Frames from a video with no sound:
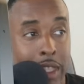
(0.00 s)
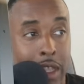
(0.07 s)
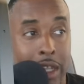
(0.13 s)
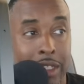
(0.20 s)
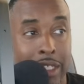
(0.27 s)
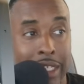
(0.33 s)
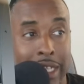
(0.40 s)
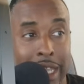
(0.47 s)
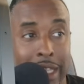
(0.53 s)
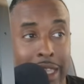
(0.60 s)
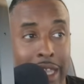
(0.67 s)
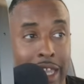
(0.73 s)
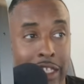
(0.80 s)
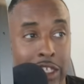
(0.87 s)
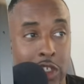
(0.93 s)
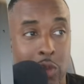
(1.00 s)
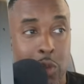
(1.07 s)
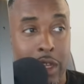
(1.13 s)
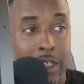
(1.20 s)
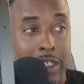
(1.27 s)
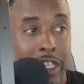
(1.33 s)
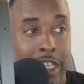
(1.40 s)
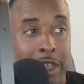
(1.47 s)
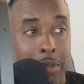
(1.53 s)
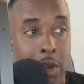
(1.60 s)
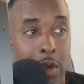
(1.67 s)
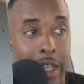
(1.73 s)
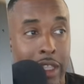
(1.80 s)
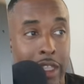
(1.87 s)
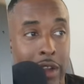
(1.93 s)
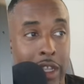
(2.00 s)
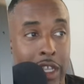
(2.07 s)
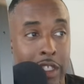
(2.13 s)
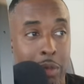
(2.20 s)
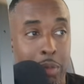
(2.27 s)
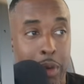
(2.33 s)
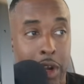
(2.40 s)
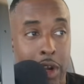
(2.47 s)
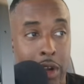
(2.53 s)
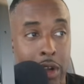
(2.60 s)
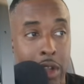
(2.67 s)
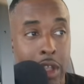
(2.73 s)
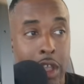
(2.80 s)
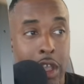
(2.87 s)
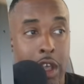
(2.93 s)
DJ Glaze just wanted to see him go out there and get some burn.